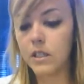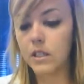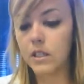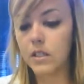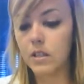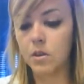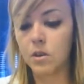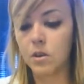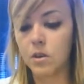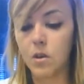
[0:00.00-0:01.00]
go through and
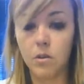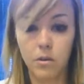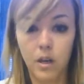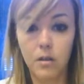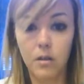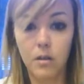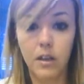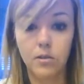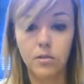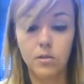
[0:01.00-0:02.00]
cut my nails with a
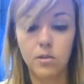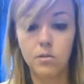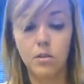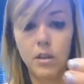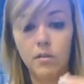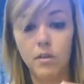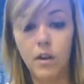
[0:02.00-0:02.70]
little bit of the wrap.